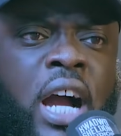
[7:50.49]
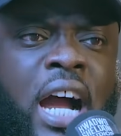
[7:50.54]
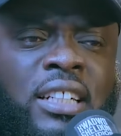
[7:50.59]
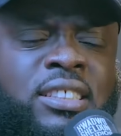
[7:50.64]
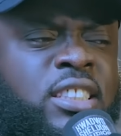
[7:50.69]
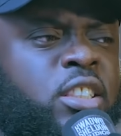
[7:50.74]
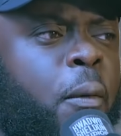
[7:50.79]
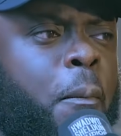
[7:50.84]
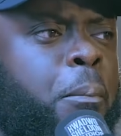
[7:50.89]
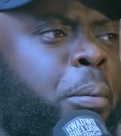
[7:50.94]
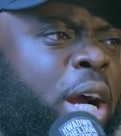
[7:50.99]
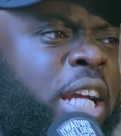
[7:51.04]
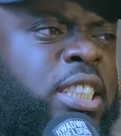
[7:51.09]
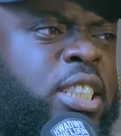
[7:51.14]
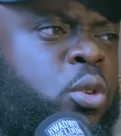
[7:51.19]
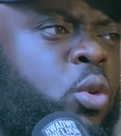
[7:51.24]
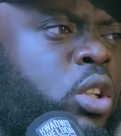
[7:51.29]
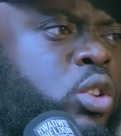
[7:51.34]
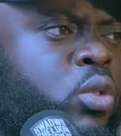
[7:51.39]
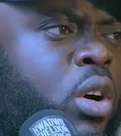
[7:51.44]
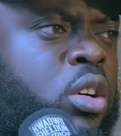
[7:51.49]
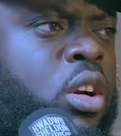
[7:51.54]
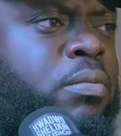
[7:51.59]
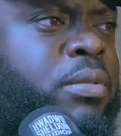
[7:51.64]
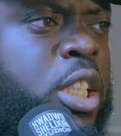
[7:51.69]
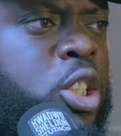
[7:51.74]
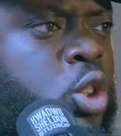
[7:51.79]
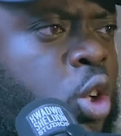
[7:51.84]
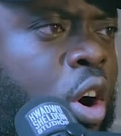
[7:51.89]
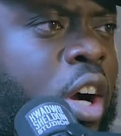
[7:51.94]
at some point, she was one of
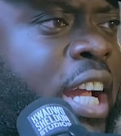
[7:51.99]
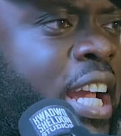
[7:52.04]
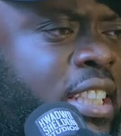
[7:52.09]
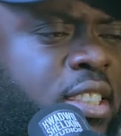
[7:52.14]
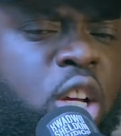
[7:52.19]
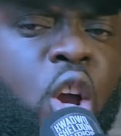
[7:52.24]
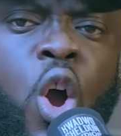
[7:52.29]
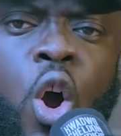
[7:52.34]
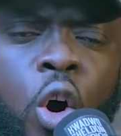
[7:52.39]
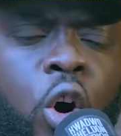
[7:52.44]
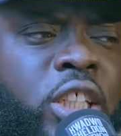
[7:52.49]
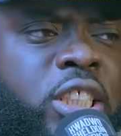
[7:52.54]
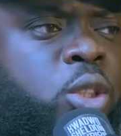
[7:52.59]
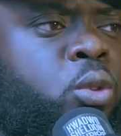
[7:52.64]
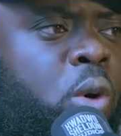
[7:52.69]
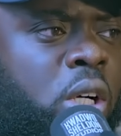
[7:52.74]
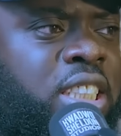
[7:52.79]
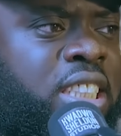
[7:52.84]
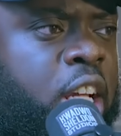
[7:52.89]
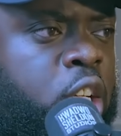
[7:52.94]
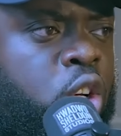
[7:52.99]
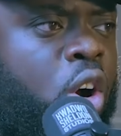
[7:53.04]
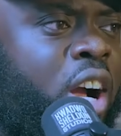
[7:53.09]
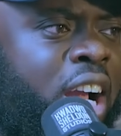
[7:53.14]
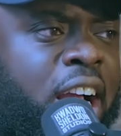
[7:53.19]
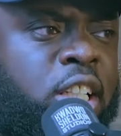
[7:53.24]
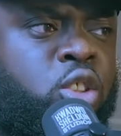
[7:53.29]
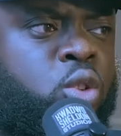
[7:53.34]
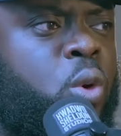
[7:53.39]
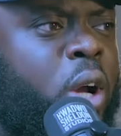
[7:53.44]
the youngest, or she was the
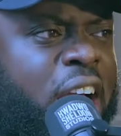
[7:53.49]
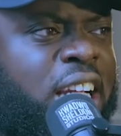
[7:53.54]
youngest to